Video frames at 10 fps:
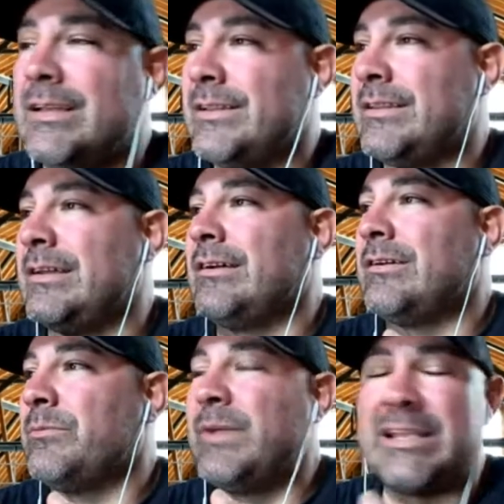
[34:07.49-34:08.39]

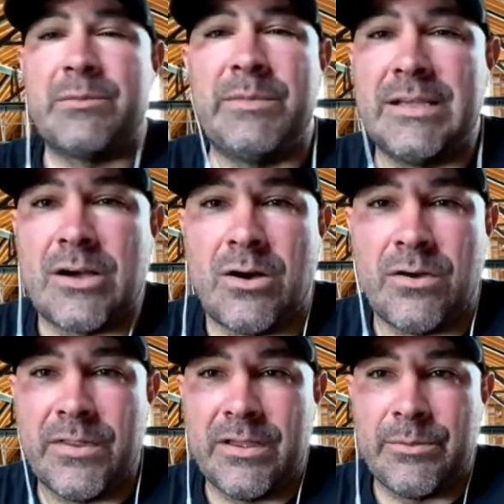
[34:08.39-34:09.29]
They're making me call
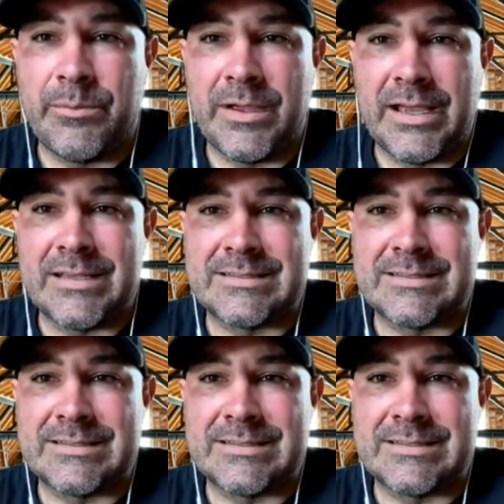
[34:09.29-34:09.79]
them as